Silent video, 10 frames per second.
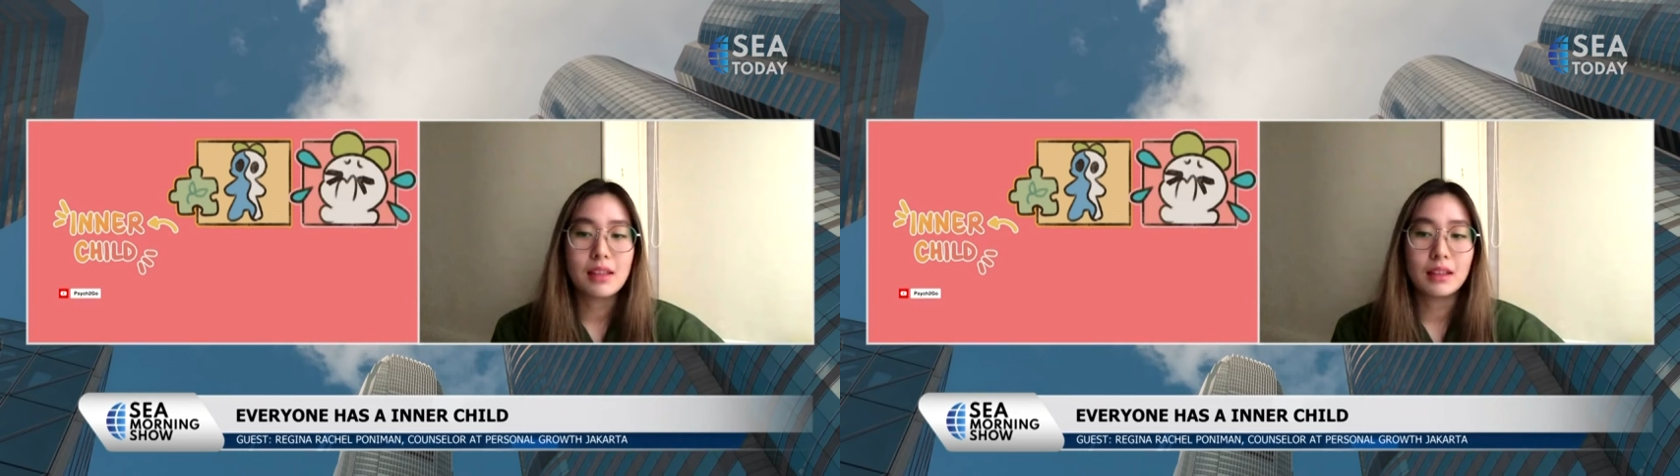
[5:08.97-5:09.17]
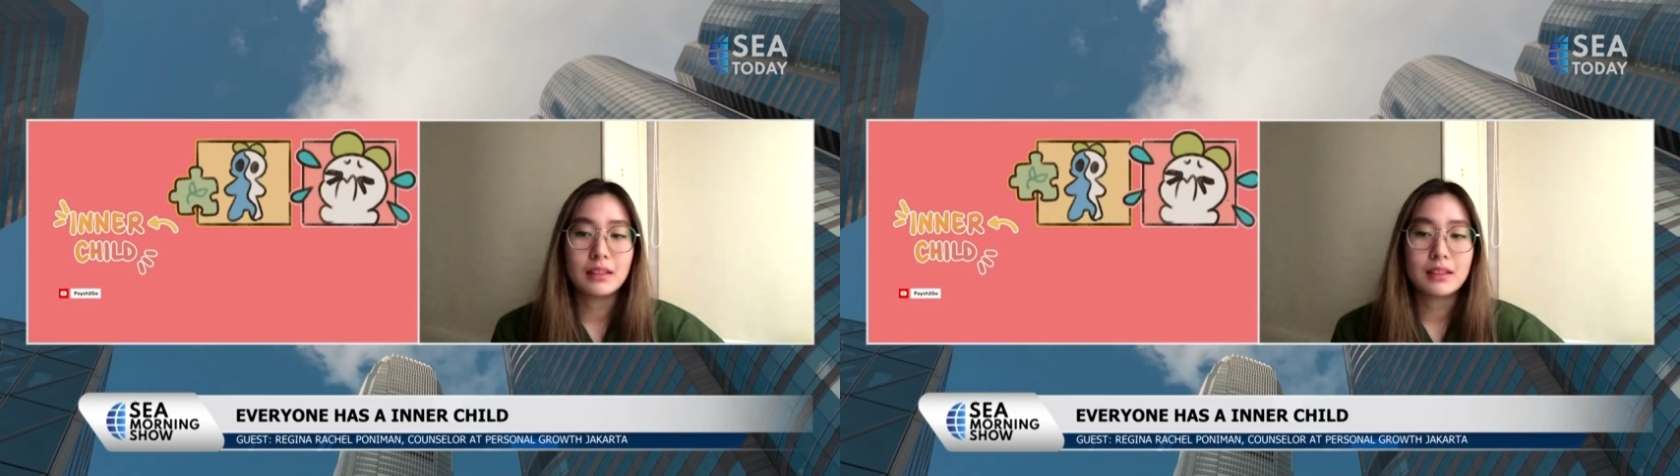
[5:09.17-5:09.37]

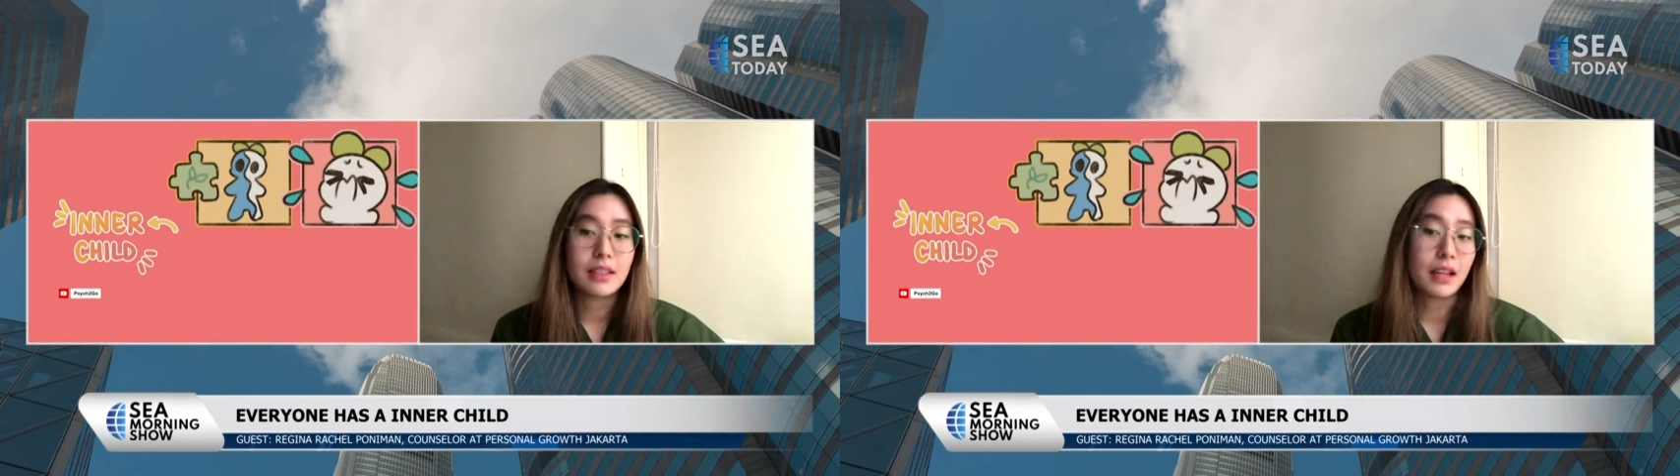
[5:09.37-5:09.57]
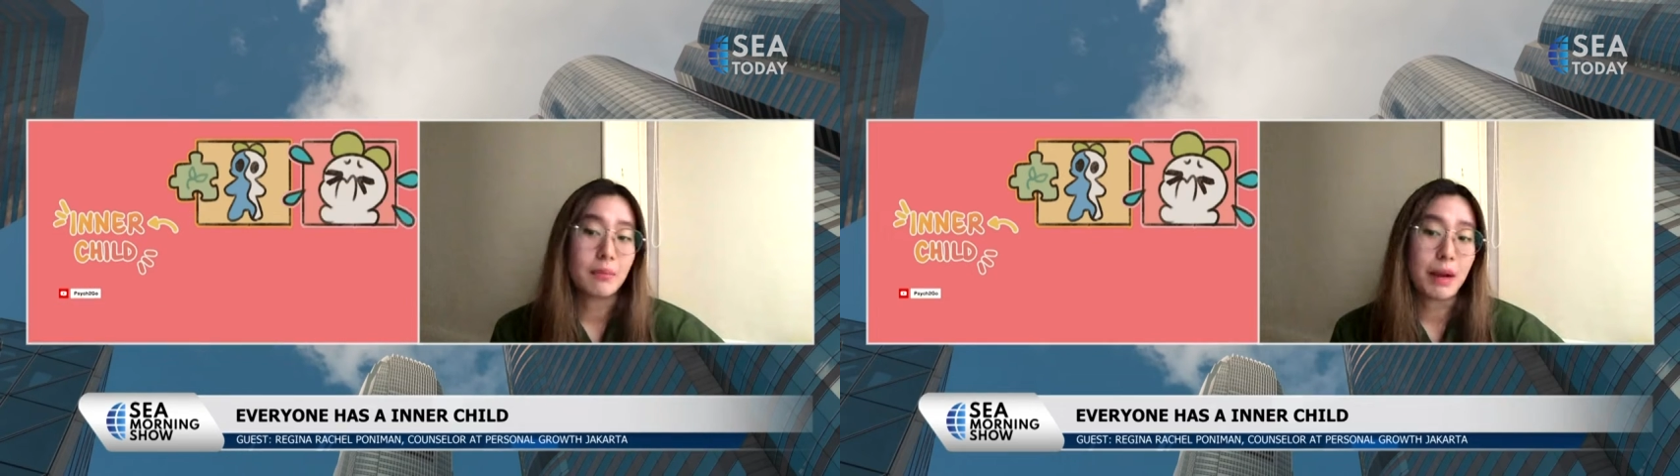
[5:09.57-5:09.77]

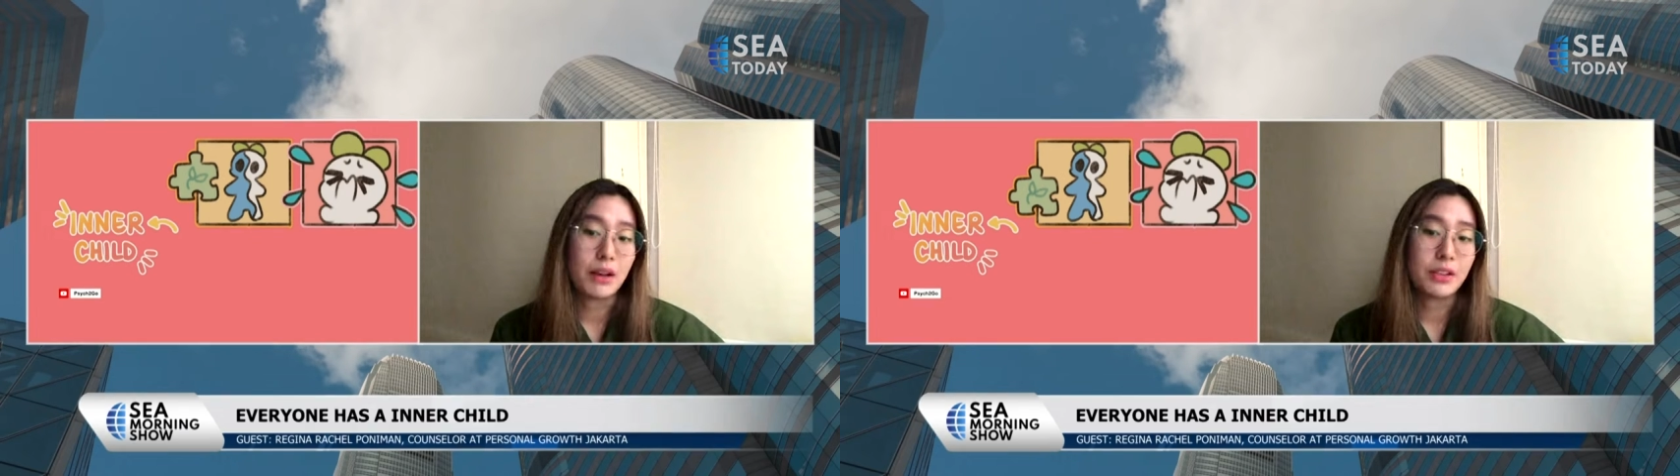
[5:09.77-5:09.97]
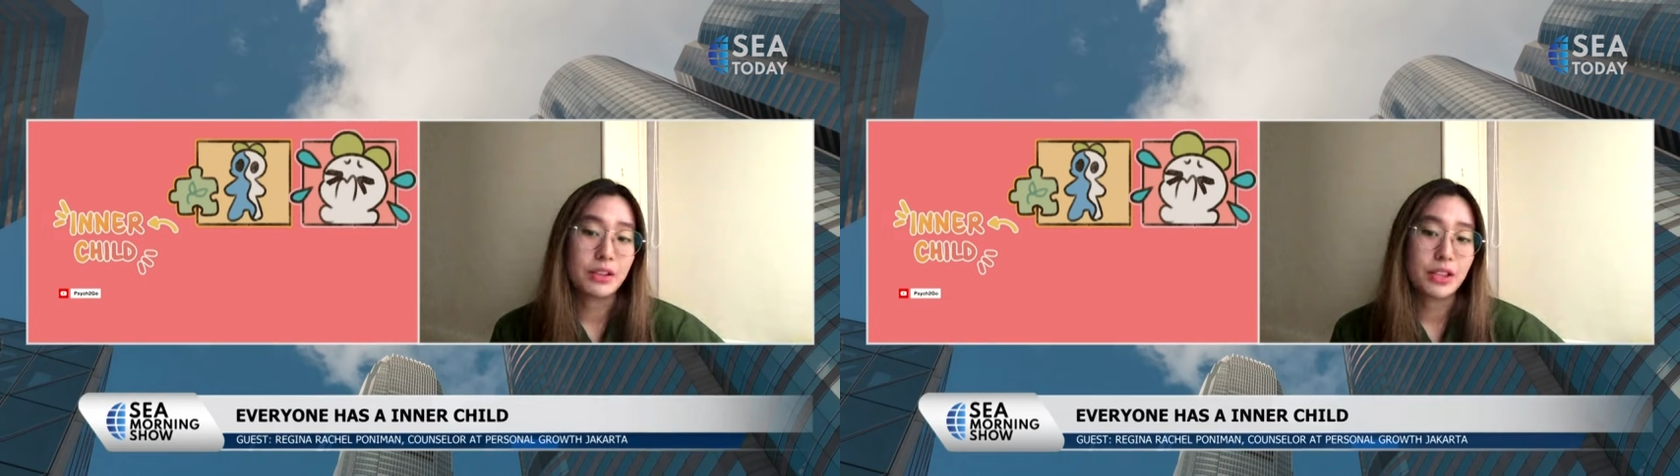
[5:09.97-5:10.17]
setting
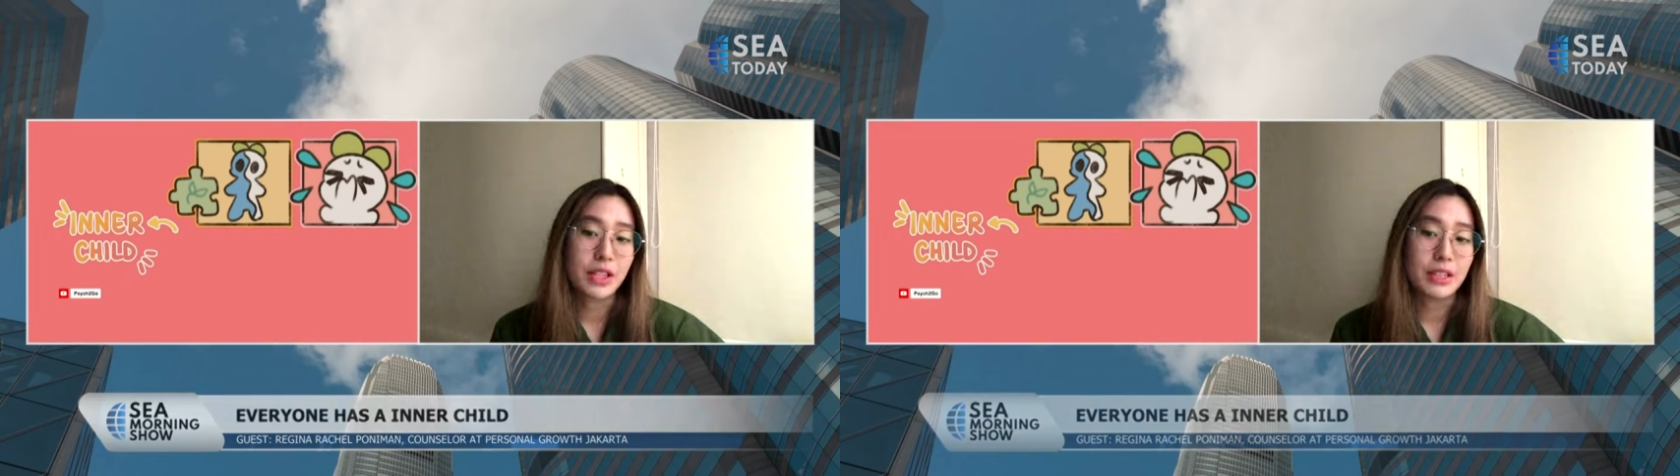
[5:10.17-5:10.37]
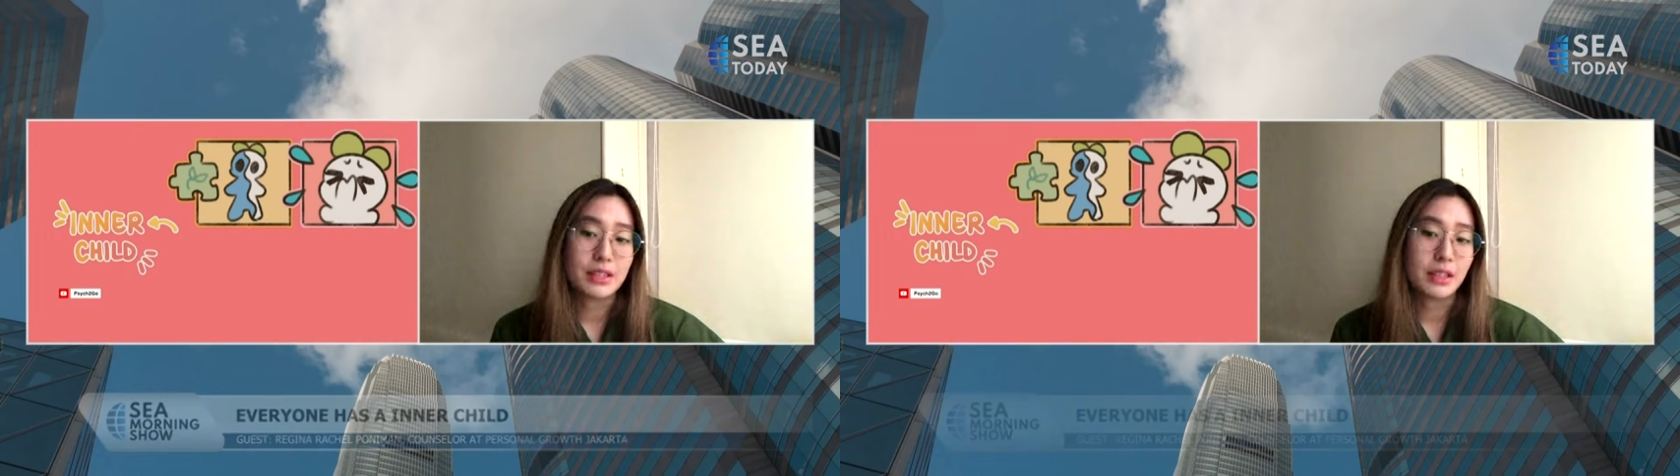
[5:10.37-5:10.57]

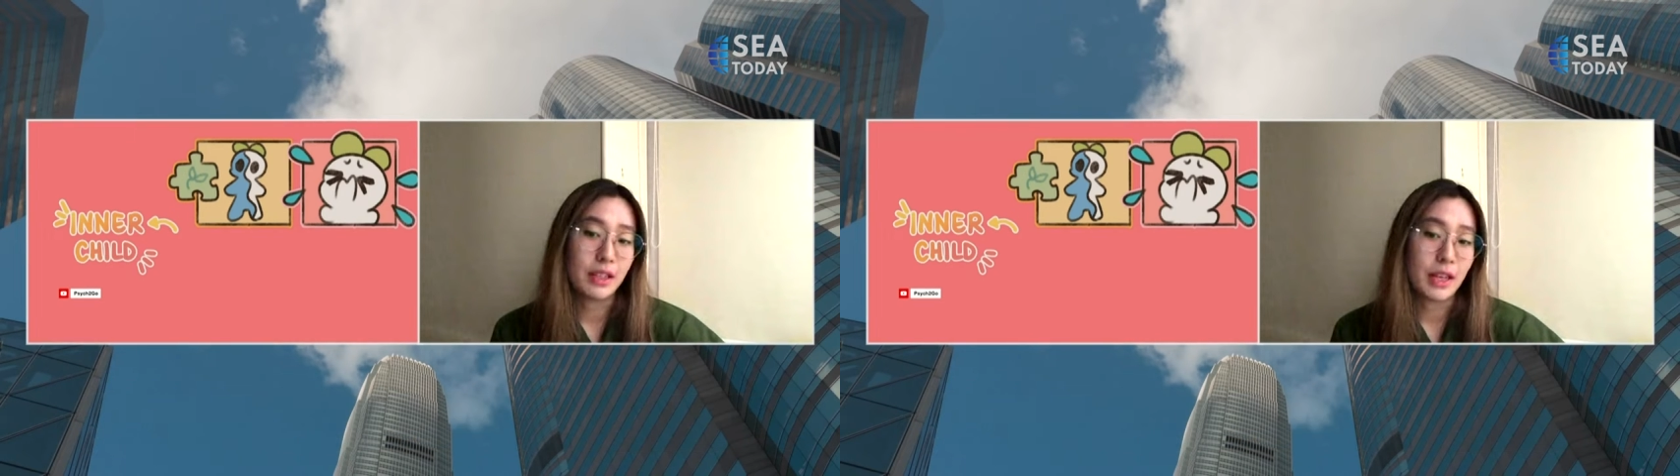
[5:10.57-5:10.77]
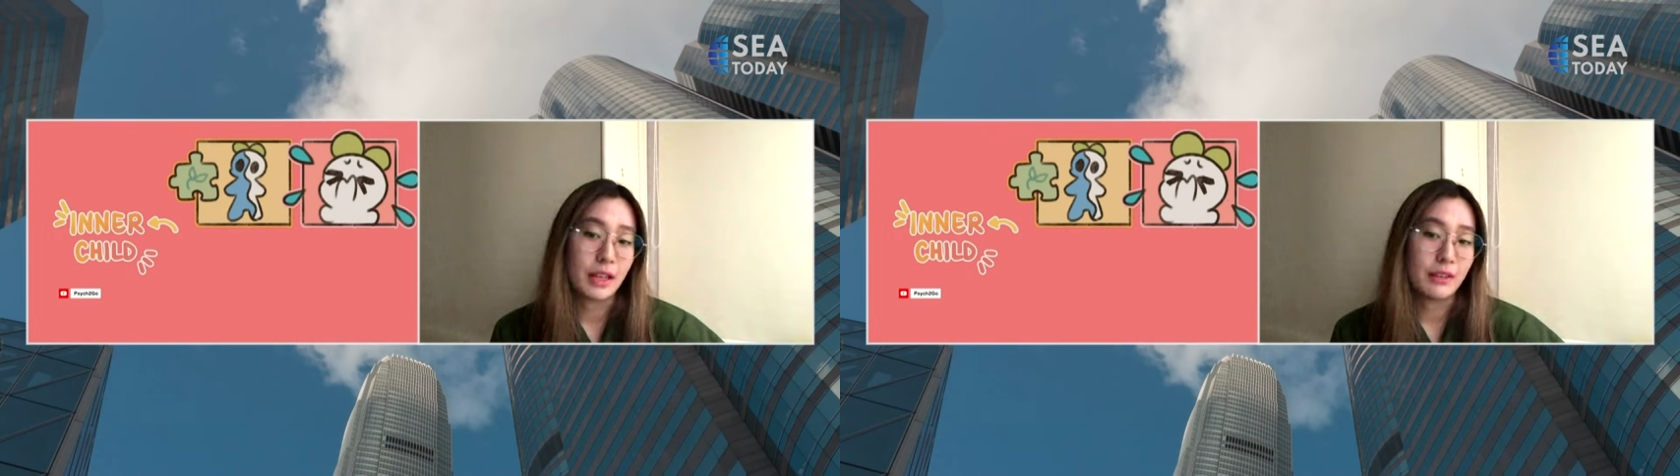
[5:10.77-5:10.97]
boundaries
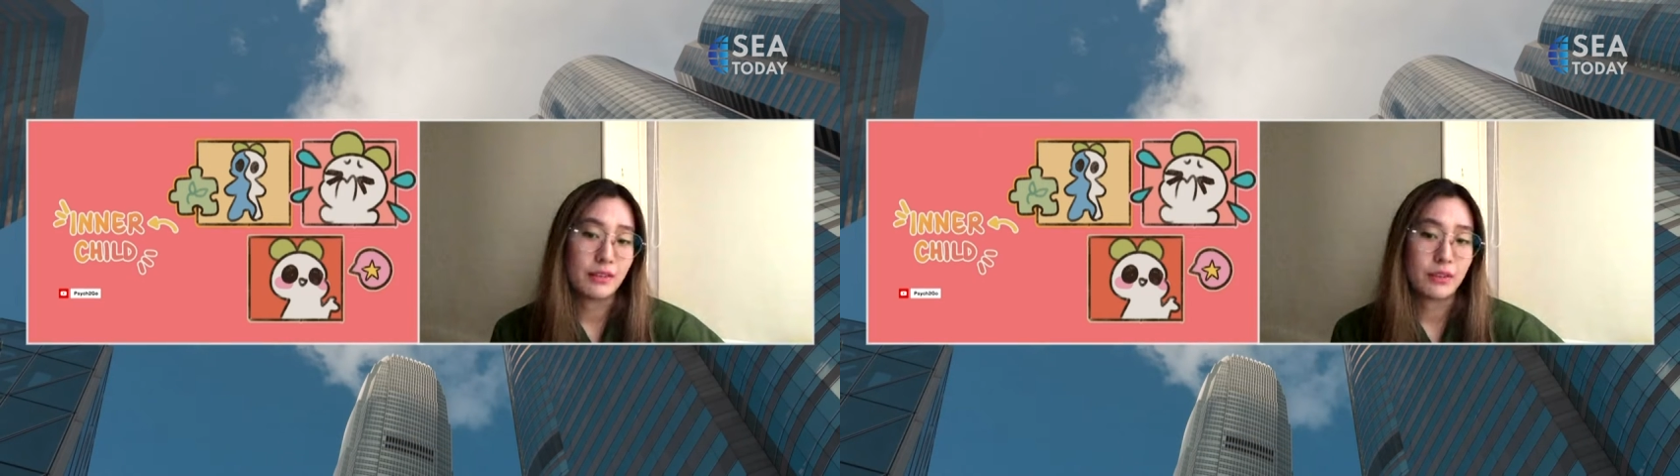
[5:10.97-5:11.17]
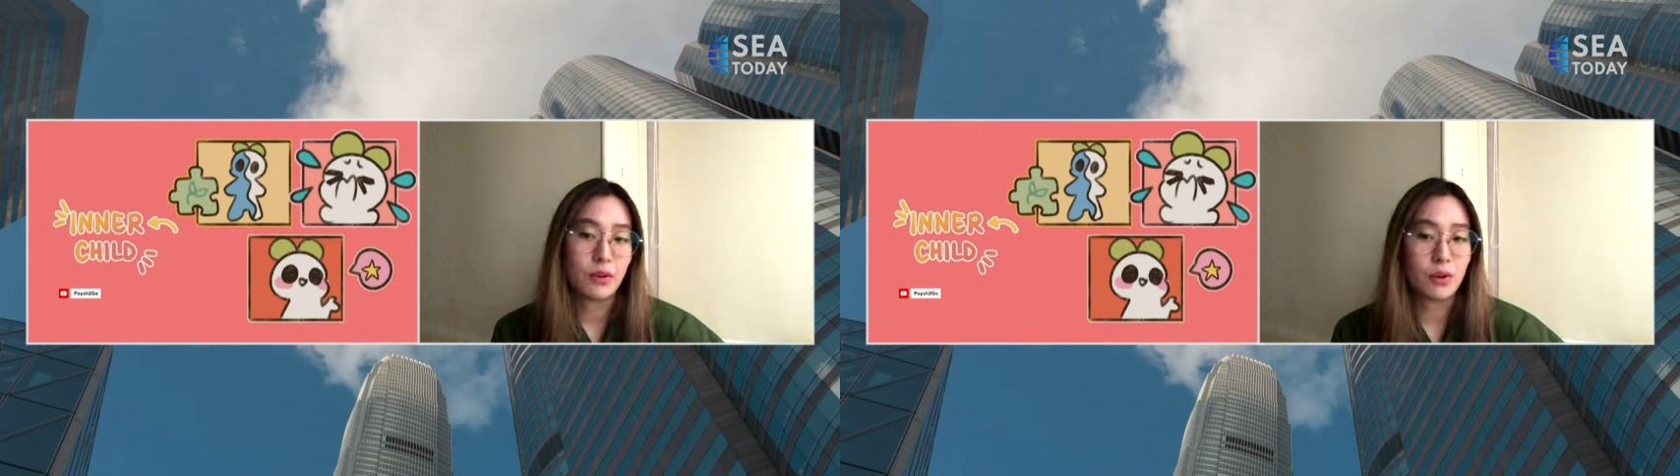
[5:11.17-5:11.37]
in life,